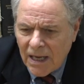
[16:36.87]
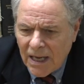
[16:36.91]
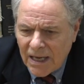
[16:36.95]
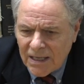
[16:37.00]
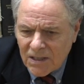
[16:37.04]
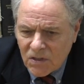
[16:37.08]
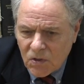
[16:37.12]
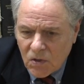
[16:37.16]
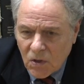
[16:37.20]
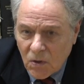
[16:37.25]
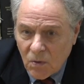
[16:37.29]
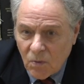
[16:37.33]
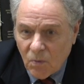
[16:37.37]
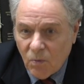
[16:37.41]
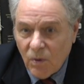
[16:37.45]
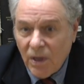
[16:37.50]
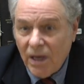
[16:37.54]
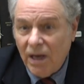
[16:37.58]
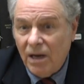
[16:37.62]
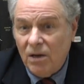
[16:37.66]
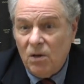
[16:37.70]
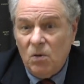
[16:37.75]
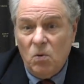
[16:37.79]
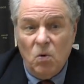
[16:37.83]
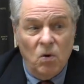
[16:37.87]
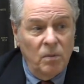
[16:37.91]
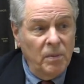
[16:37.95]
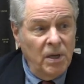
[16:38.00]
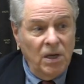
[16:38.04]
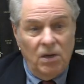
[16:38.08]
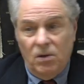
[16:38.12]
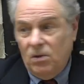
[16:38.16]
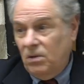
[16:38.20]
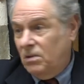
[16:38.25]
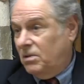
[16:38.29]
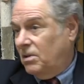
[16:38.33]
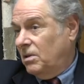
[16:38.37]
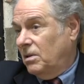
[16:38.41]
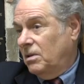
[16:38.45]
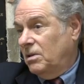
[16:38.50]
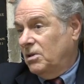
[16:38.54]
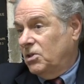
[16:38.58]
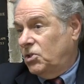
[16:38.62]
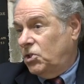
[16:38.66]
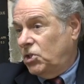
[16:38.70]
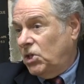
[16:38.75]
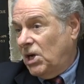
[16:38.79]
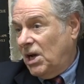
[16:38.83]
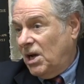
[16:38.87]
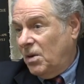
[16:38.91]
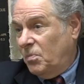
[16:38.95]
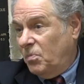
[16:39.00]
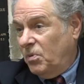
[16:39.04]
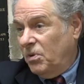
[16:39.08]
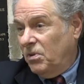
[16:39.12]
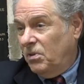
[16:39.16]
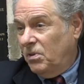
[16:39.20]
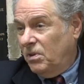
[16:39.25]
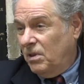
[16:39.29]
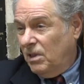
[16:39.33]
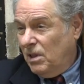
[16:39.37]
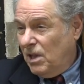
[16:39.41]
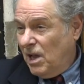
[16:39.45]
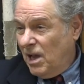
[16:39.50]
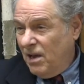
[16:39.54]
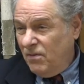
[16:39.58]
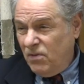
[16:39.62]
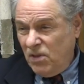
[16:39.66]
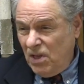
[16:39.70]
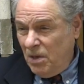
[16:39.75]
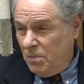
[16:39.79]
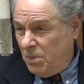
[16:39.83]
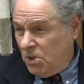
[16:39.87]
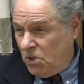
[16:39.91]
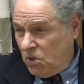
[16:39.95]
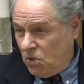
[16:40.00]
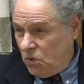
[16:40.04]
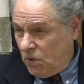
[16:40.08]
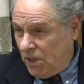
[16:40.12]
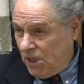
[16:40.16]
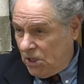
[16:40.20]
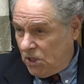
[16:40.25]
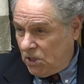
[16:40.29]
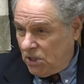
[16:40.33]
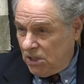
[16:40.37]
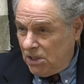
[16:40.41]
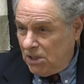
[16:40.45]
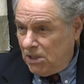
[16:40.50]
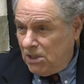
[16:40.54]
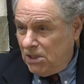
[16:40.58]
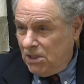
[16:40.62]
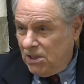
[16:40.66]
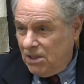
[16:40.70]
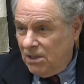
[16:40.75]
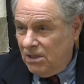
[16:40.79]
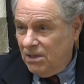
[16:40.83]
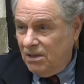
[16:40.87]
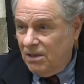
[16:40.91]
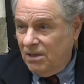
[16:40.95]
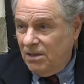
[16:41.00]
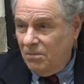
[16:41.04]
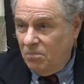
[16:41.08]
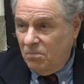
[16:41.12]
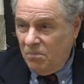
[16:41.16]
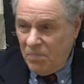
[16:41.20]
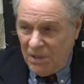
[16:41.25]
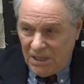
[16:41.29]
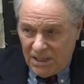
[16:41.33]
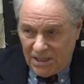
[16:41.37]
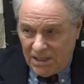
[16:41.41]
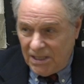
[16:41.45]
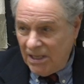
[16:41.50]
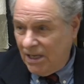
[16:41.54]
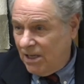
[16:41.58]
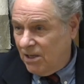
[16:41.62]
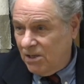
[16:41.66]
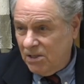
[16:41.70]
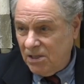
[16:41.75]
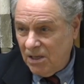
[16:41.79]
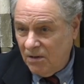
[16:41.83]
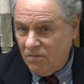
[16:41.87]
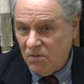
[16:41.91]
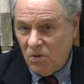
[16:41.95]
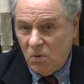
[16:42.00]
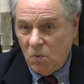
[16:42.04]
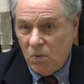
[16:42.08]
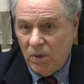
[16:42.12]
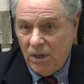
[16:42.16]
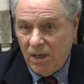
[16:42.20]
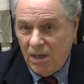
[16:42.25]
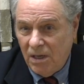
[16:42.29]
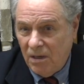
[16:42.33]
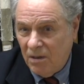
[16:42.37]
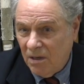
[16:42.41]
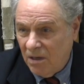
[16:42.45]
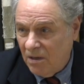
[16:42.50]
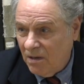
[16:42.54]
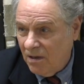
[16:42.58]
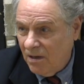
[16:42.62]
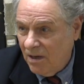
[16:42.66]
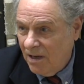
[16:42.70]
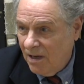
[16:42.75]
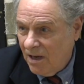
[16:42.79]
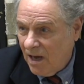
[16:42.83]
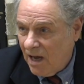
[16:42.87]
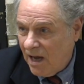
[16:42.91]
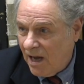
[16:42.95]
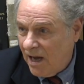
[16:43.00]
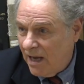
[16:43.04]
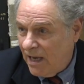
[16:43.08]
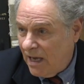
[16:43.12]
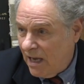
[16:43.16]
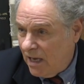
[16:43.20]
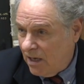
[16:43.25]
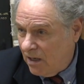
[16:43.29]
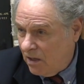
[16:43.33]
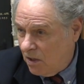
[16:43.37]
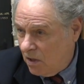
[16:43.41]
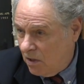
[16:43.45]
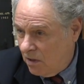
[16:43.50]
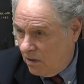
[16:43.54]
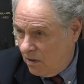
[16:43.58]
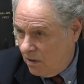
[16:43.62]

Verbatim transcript: And so we had a gourmet shop with live demonstrations and big sales every week and high end